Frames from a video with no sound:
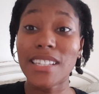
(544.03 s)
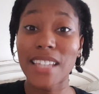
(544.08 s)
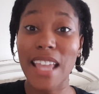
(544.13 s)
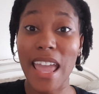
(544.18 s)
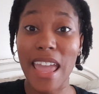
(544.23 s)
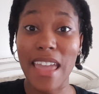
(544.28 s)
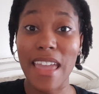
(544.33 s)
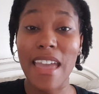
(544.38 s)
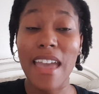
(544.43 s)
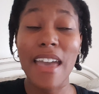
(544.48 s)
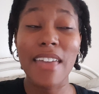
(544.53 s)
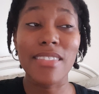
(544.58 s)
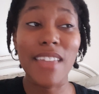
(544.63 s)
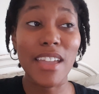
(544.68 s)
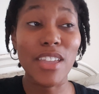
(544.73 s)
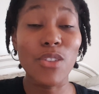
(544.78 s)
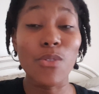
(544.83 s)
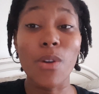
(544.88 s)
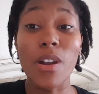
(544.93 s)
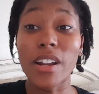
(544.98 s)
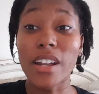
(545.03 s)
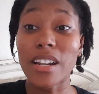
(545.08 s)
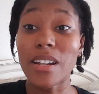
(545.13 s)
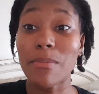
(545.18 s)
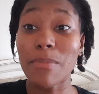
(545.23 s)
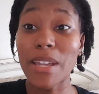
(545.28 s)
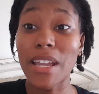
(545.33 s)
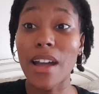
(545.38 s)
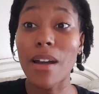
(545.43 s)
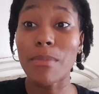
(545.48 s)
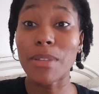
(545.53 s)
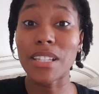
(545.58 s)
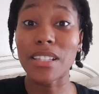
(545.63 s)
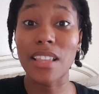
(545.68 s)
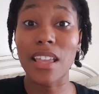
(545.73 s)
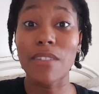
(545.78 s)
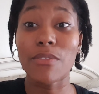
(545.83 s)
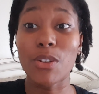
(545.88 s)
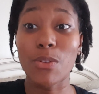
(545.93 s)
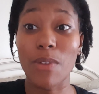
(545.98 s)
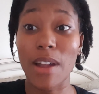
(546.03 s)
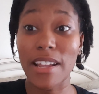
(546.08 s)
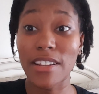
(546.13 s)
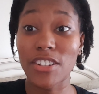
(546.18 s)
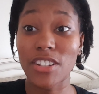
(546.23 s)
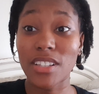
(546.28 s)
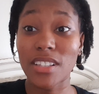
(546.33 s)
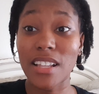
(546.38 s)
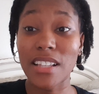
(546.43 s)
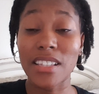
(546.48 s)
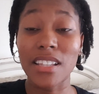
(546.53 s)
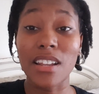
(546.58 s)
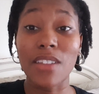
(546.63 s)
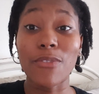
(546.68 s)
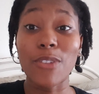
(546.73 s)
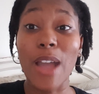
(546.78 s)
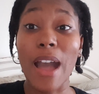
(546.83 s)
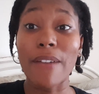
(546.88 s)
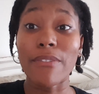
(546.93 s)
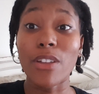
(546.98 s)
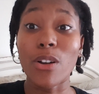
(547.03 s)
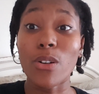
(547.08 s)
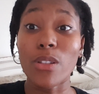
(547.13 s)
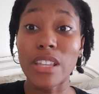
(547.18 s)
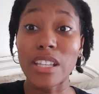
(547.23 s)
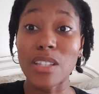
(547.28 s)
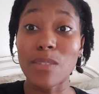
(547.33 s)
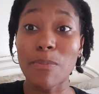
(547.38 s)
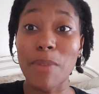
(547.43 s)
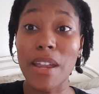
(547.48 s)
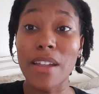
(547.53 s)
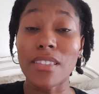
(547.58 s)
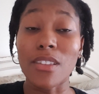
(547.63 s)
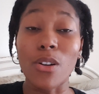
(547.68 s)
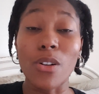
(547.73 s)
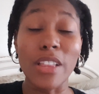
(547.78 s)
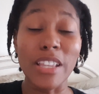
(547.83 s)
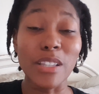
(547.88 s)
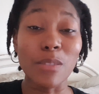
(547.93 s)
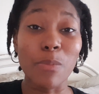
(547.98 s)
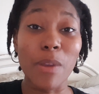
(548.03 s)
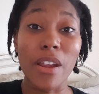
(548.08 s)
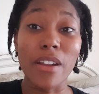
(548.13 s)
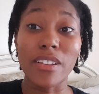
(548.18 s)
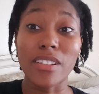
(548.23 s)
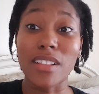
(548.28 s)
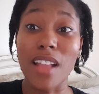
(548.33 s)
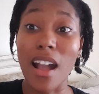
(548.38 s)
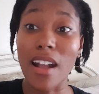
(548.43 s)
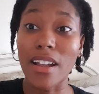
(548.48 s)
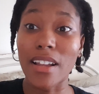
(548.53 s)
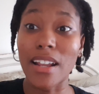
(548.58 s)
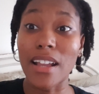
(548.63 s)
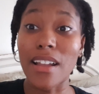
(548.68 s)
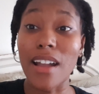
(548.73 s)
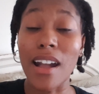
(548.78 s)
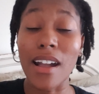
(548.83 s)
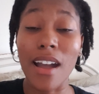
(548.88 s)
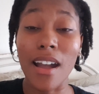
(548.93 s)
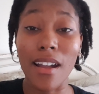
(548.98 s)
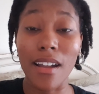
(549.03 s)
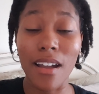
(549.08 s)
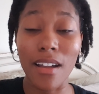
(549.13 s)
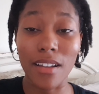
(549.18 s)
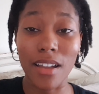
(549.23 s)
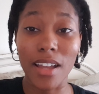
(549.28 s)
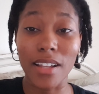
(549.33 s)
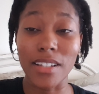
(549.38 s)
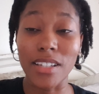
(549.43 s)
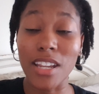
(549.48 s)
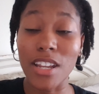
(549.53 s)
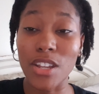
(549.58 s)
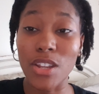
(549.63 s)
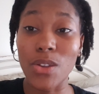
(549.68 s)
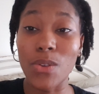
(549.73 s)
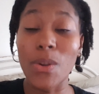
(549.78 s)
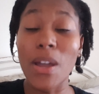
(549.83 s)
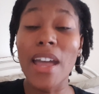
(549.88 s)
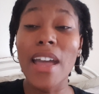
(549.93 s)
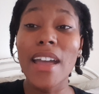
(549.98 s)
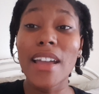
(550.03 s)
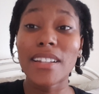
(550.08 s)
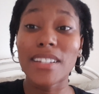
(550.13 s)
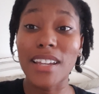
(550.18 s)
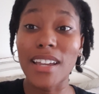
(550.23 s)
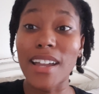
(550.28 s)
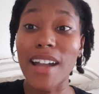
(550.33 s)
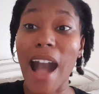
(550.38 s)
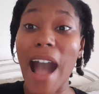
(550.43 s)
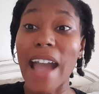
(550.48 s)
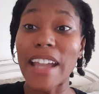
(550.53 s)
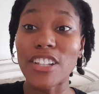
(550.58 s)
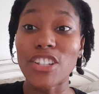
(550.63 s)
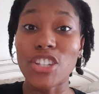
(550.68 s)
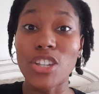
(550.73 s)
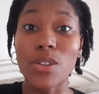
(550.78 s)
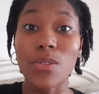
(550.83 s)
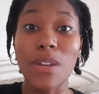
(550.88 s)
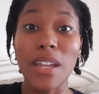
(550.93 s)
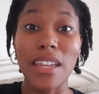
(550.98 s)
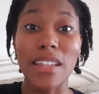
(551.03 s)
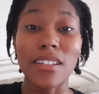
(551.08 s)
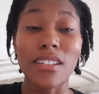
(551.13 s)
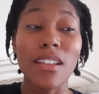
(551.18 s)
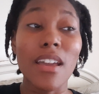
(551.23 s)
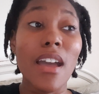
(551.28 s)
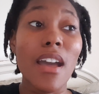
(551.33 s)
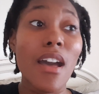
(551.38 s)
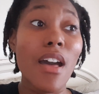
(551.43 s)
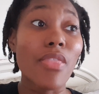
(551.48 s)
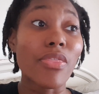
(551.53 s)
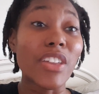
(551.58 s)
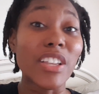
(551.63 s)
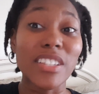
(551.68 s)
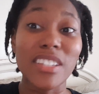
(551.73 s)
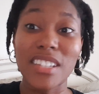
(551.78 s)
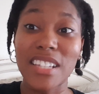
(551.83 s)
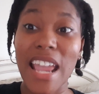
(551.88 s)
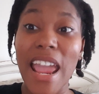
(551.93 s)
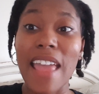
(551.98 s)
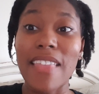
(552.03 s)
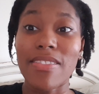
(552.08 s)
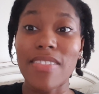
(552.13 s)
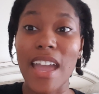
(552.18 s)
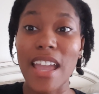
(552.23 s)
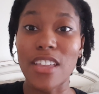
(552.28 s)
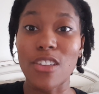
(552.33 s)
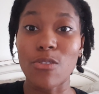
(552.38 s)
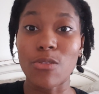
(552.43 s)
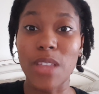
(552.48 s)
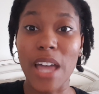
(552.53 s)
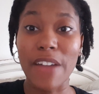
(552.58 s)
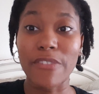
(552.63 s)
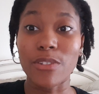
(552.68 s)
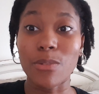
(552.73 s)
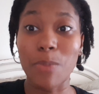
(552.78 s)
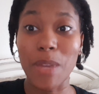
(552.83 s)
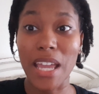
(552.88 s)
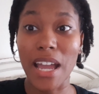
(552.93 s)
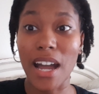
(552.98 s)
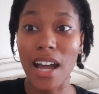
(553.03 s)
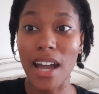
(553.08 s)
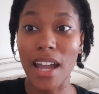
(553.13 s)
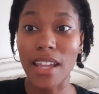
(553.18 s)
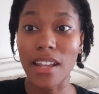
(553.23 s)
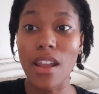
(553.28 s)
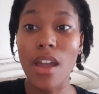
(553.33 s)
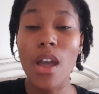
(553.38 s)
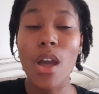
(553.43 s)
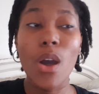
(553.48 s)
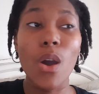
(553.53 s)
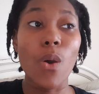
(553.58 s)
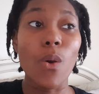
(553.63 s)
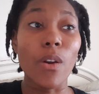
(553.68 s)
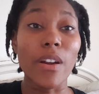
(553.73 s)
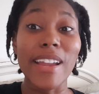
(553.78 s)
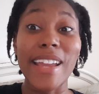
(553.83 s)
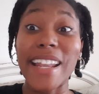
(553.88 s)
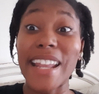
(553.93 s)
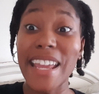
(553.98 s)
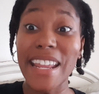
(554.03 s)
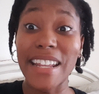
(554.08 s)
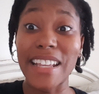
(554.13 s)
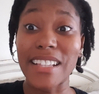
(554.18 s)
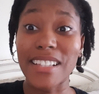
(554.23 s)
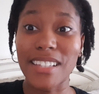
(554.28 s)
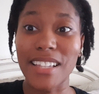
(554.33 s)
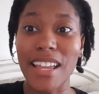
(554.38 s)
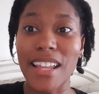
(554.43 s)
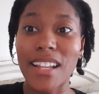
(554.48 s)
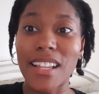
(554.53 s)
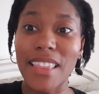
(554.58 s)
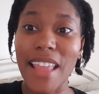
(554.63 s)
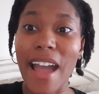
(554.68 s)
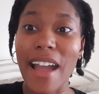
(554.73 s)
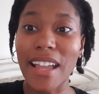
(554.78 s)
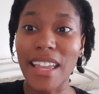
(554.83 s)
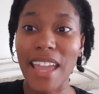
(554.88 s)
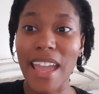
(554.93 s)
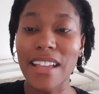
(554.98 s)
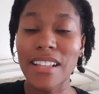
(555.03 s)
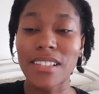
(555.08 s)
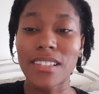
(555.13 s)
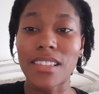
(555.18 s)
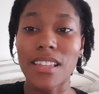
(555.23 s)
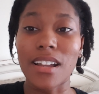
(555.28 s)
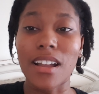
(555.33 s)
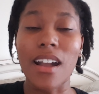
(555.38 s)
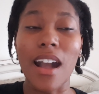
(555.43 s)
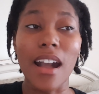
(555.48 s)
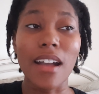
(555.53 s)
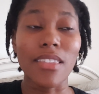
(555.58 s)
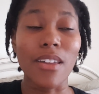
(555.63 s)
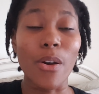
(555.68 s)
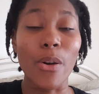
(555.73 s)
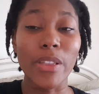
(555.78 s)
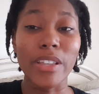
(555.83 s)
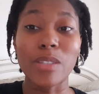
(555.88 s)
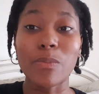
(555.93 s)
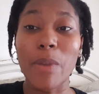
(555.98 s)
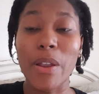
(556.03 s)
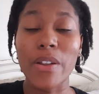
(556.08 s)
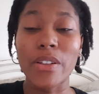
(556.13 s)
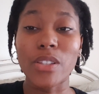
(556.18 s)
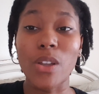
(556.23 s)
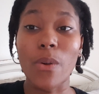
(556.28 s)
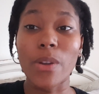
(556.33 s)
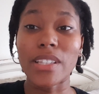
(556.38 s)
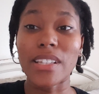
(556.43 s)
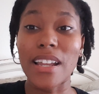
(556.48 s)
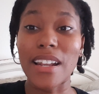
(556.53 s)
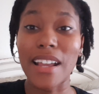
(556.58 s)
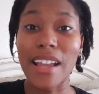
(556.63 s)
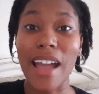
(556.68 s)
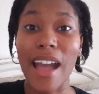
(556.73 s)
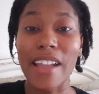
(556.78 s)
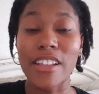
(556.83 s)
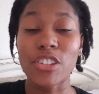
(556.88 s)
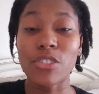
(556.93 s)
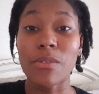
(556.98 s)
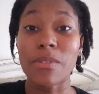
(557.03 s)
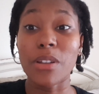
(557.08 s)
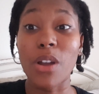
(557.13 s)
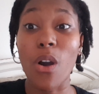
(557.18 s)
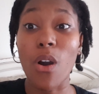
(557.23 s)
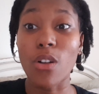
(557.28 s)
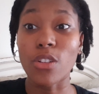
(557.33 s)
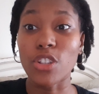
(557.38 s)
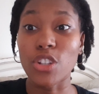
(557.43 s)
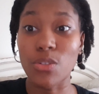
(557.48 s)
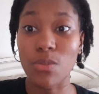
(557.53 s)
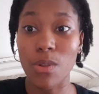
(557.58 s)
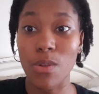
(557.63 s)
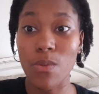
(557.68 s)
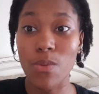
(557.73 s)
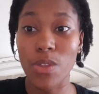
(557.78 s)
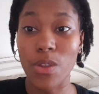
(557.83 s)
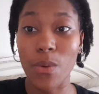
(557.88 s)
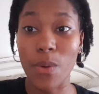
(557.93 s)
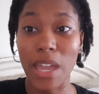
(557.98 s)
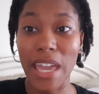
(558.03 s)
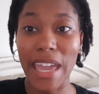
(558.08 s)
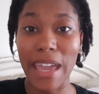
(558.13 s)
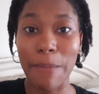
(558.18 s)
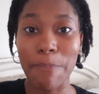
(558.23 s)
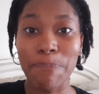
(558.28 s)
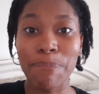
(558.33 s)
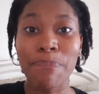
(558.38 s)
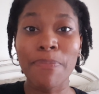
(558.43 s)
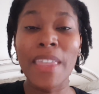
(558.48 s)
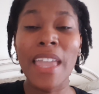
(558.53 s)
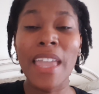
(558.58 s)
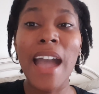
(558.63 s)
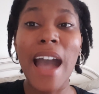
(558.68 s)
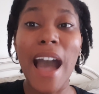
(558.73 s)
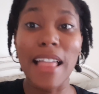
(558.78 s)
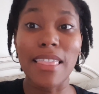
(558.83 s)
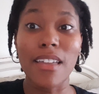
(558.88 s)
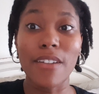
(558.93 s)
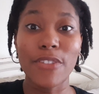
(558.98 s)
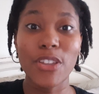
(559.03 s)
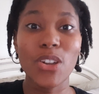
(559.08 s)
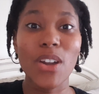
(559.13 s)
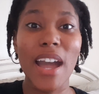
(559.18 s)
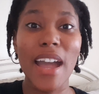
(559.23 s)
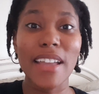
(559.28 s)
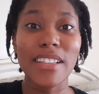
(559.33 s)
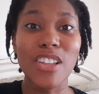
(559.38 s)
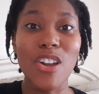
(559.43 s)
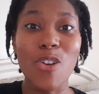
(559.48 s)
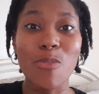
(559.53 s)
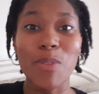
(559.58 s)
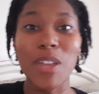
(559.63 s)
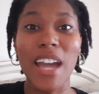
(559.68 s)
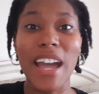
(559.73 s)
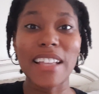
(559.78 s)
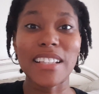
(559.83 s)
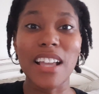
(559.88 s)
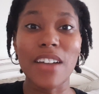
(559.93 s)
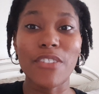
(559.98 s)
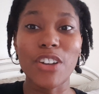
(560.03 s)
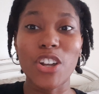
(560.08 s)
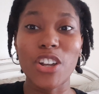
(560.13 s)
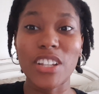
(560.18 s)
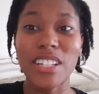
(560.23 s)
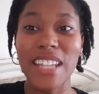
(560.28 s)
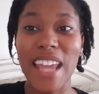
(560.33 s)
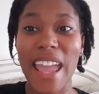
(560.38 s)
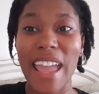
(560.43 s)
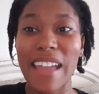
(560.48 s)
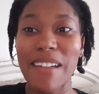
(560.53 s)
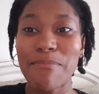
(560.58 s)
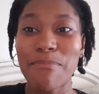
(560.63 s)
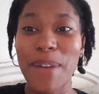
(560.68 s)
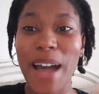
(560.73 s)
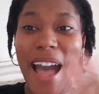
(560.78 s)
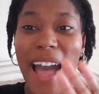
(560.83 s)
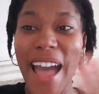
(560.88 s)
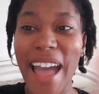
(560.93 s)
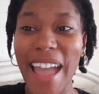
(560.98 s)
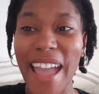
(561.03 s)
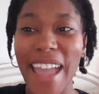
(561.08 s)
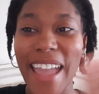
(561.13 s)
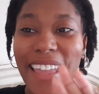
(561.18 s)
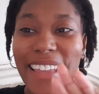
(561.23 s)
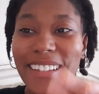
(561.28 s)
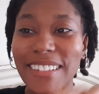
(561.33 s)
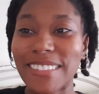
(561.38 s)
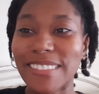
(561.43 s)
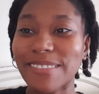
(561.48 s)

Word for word: say that you are going to become a slave to righteousness. And if you have the Holy Spirit is not going to continue to guide you in the sin that you left behind, or in any sin in that case. The Holy Spirit is always going to guide you into all truth, okay? I love you guys. Hope you guys have a good day. Bye.